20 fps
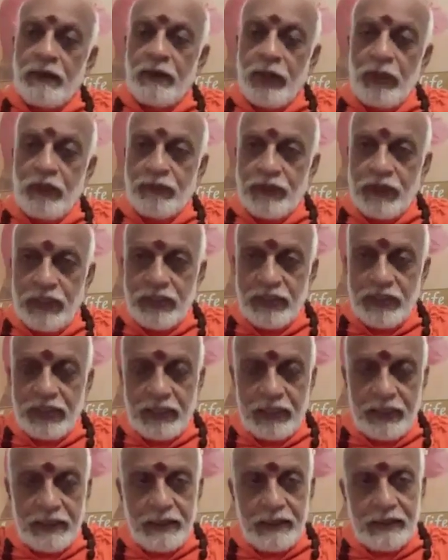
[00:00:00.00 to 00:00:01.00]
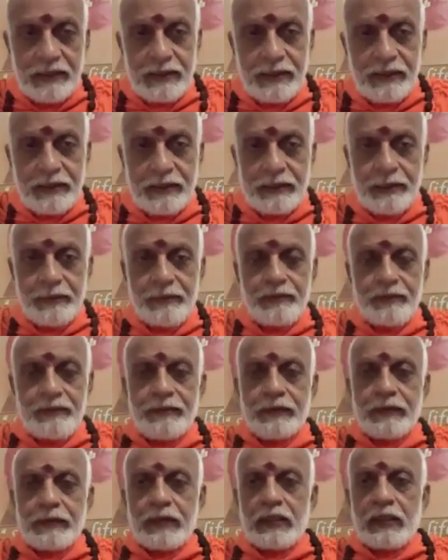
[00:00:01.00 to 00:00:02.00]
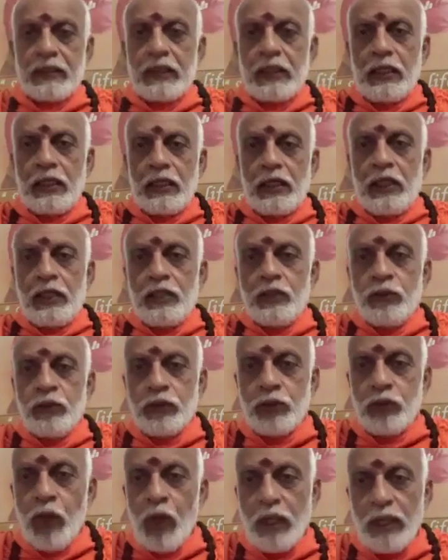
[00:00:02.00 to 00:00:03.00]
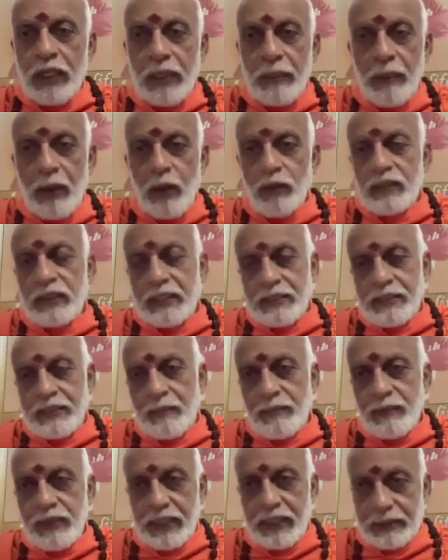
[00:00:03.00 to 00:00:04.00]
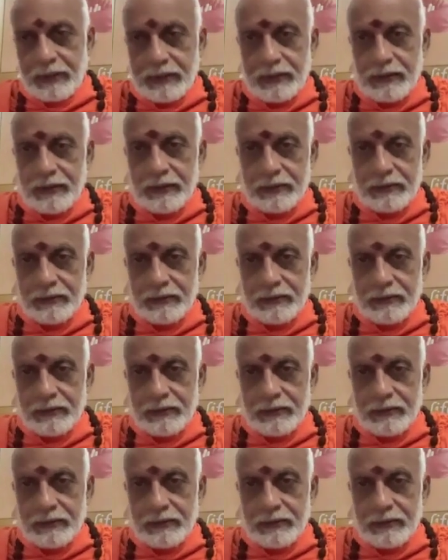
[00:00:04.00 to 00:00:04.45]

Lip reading: way of teaching is, you talk about the subject